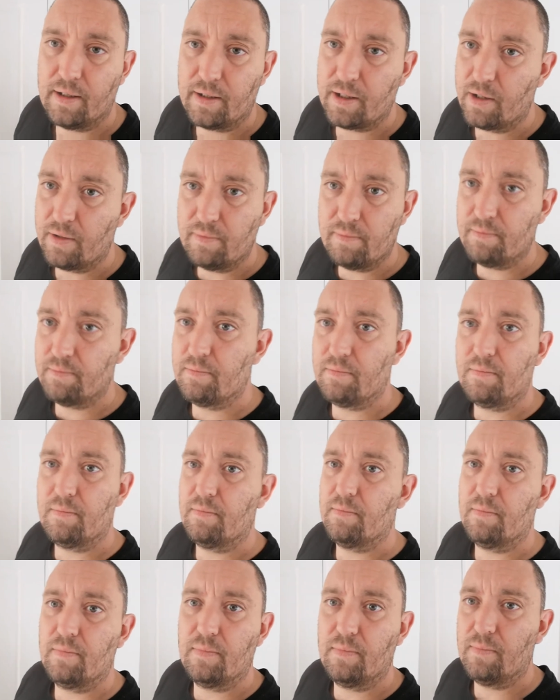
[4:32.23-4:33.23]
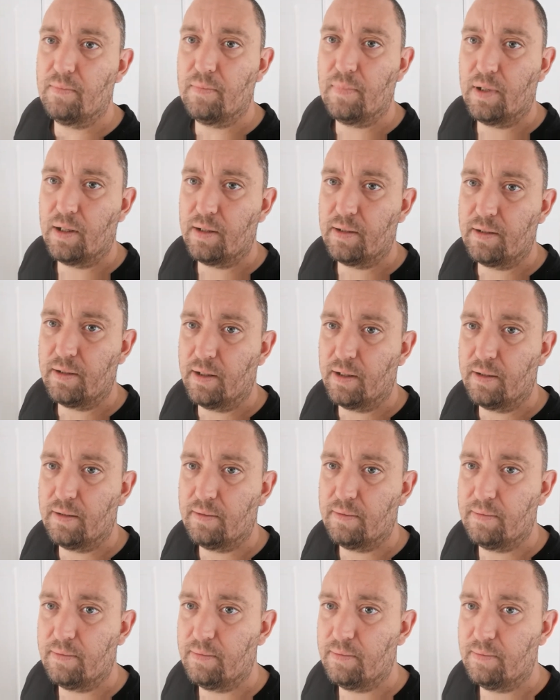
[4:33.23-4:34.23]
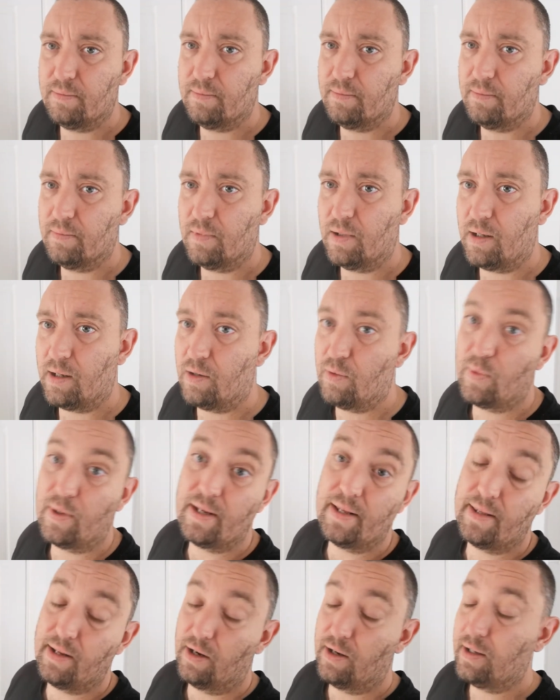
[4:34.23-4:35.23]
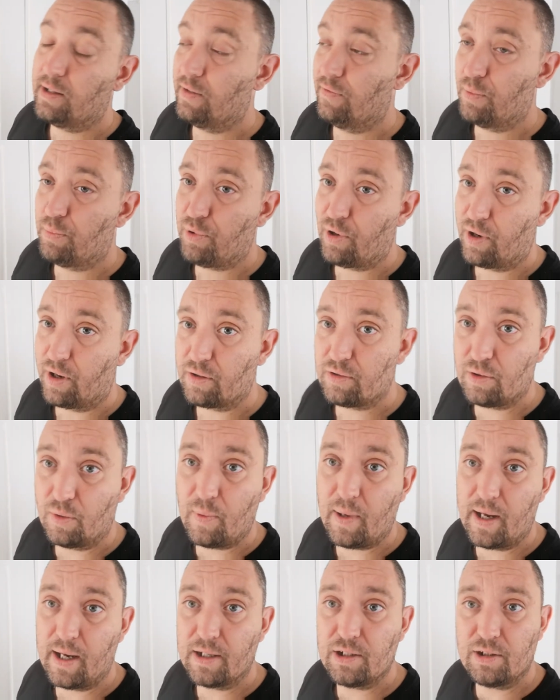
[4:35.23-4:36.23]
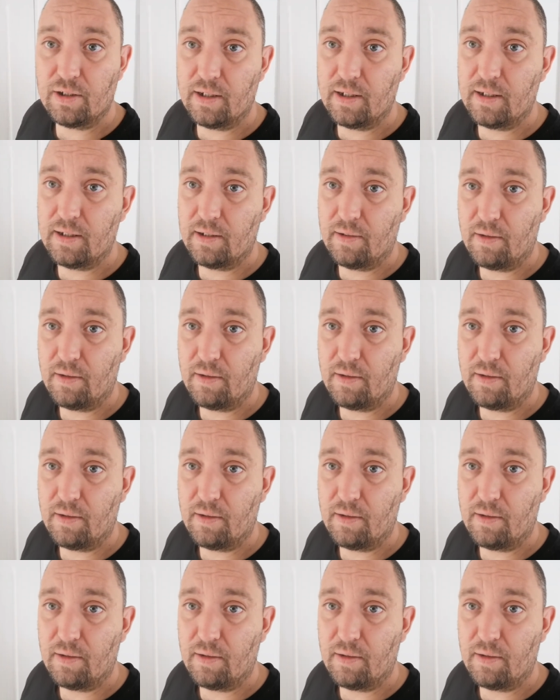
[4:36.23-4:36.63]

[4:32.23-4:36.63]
I don't, I, you know, I give the products away actually.